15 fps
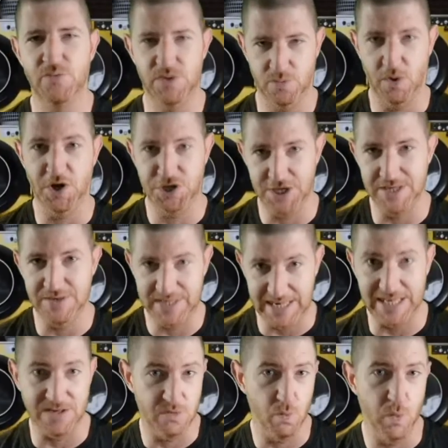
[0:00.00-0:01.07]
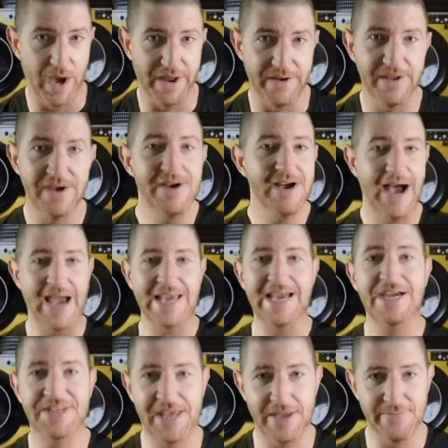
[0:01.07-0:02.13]
was watching season one, I
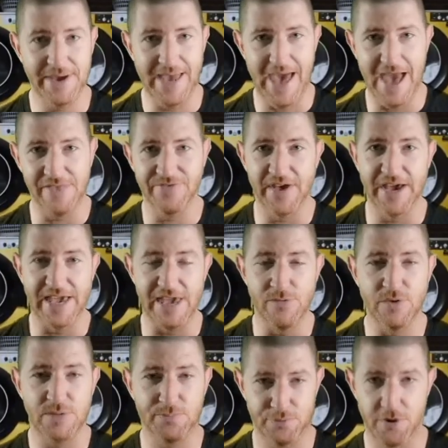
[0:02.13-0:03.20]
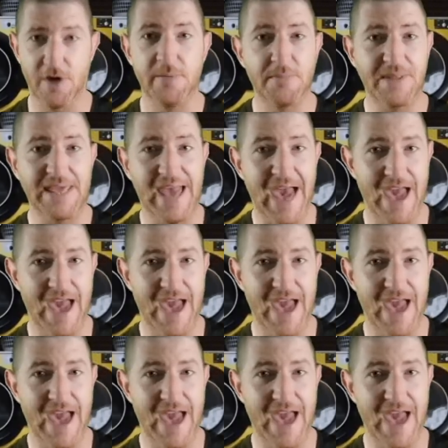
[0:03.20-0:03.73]
had it in my head that it was probably